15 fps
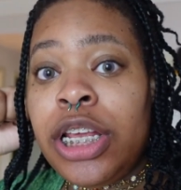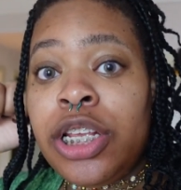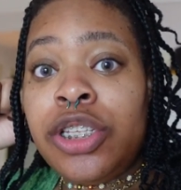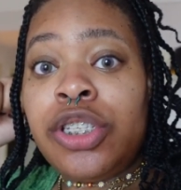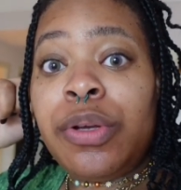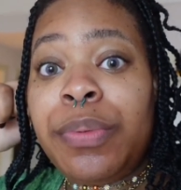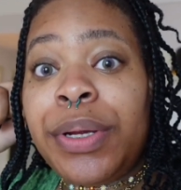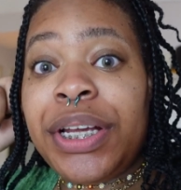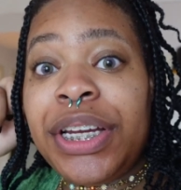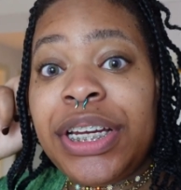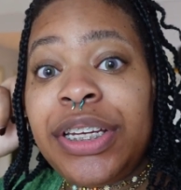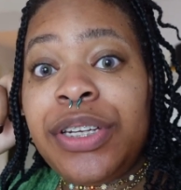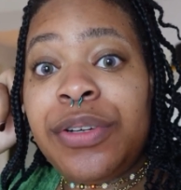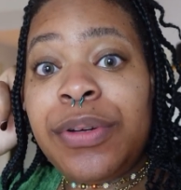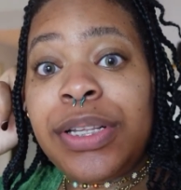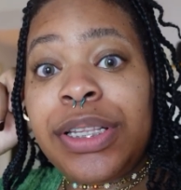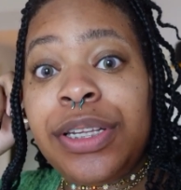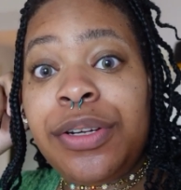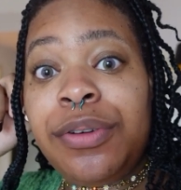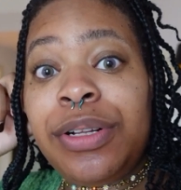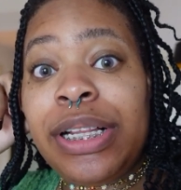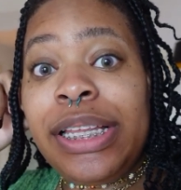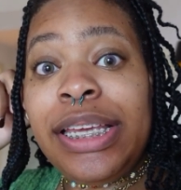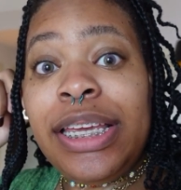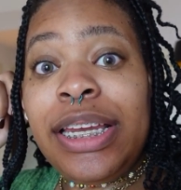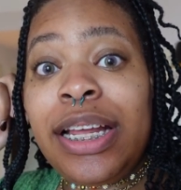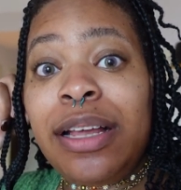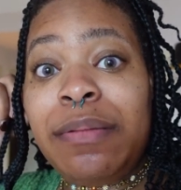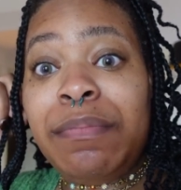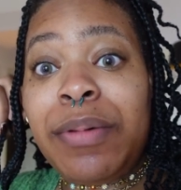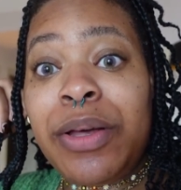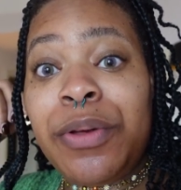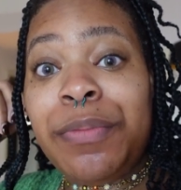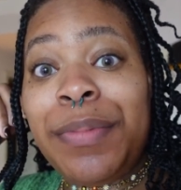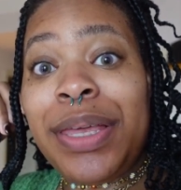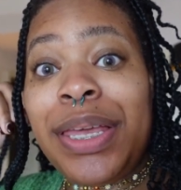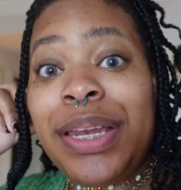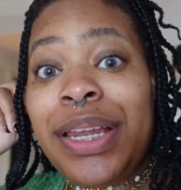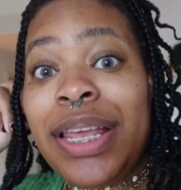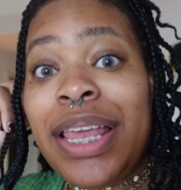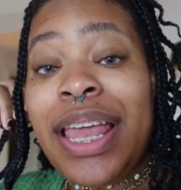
so we're gonna do a little cleanup moment.